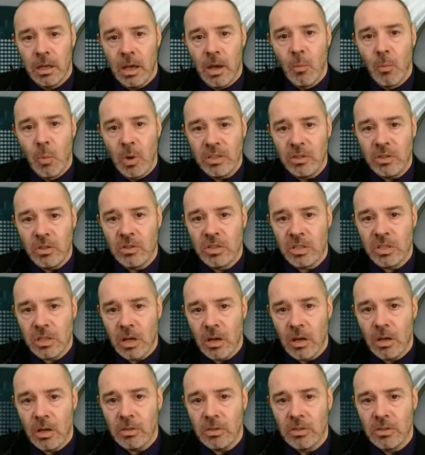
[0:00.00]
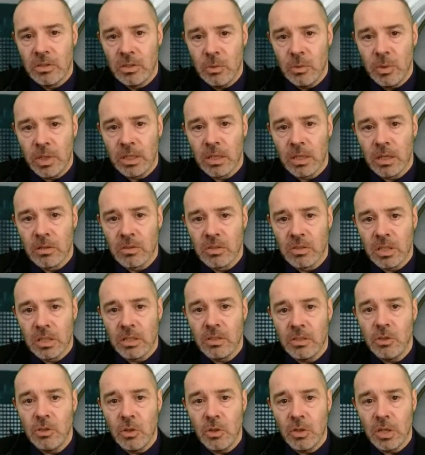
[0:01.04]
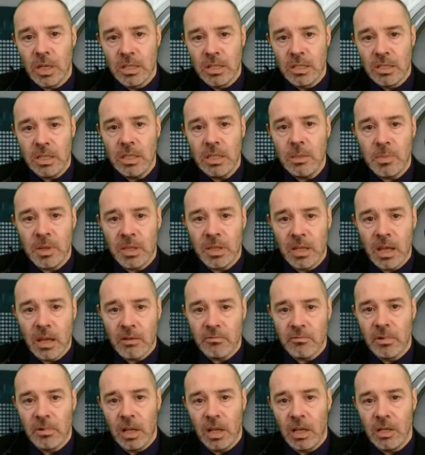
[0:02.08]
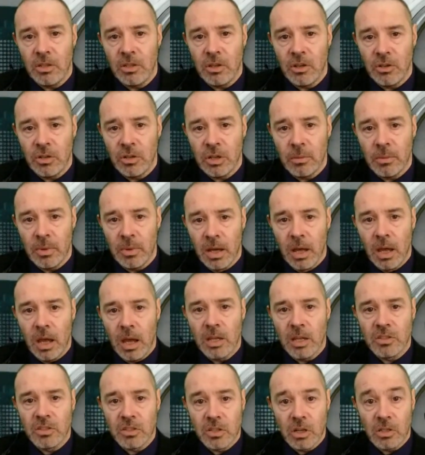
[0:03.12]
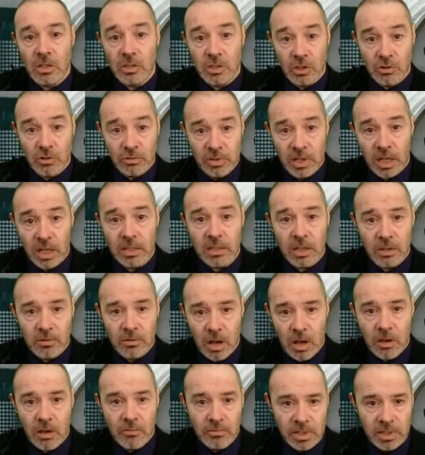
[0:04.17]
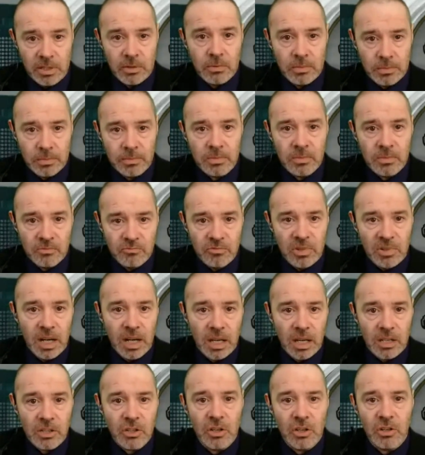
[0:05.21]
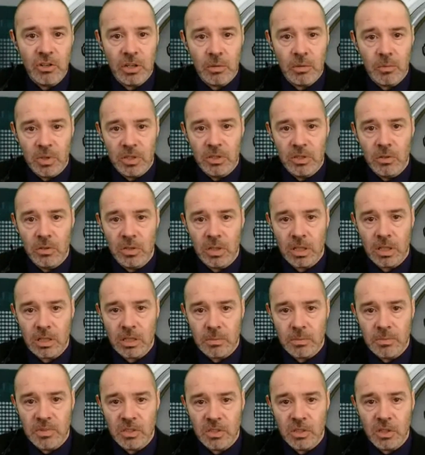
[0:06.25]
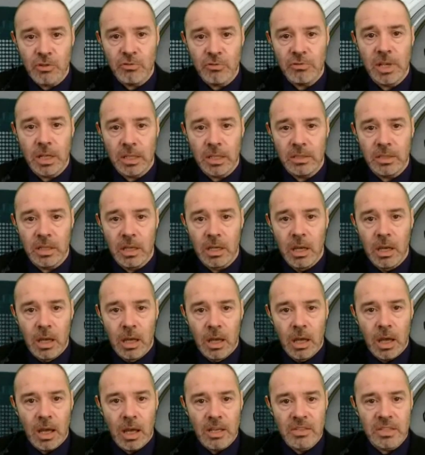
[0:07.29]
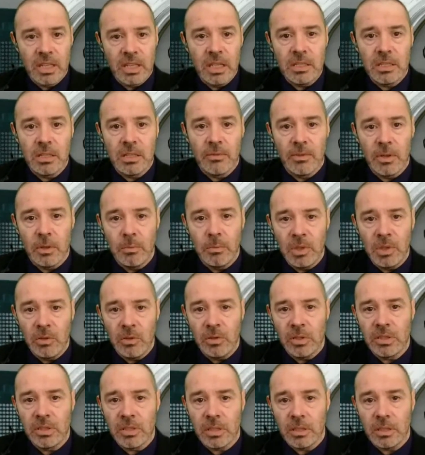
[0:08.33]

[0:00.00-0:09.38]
And when you start doing those things, you can deepen that relationship and start to create a real relationship with your customers, to create a sense of community.